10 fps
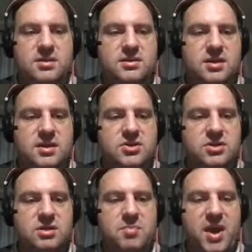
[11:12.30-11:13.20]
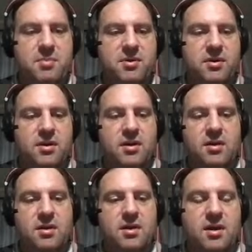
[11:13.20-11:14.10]
an interesting paper
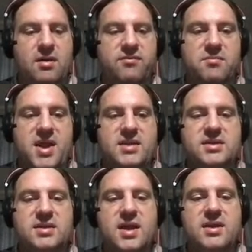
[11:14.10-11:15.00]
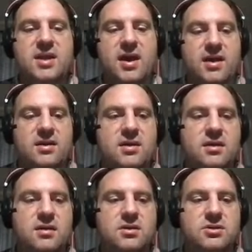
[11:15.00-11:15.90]
from 1999,
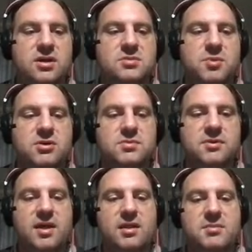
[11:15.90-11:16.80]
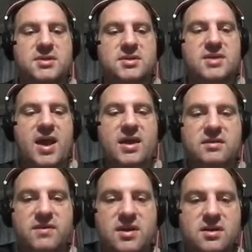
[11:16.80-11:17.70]
Transposable Elements as
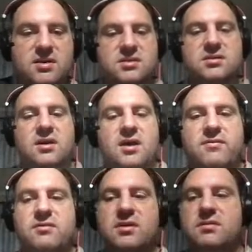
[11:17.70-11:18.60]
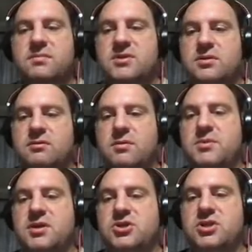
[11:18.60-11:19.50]
Activators of
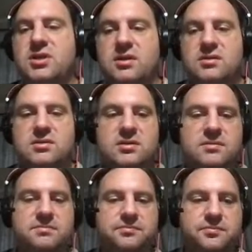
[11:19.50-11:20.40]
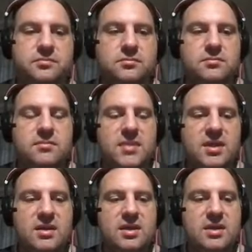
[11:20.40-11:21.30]
Cryptic Genes
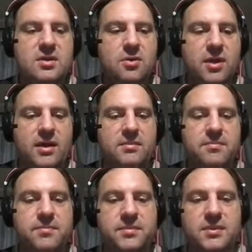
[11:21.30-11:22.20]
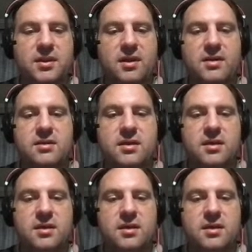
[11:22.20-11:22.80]
in E. coli. All right.